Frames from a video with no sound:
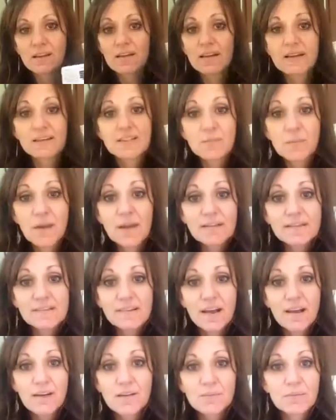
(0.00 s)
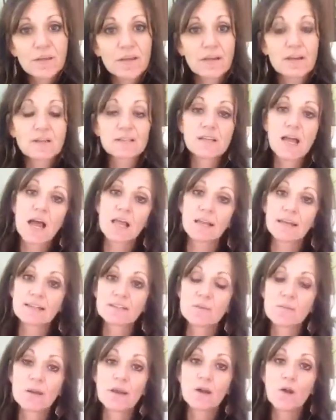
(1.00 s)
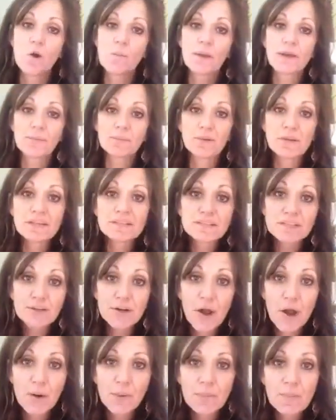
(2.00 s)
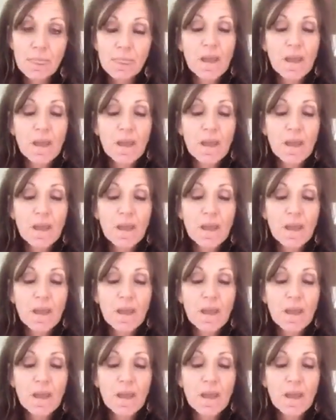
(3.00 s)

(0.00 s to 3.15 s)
is pizza, because I like to make homemade pizza dough.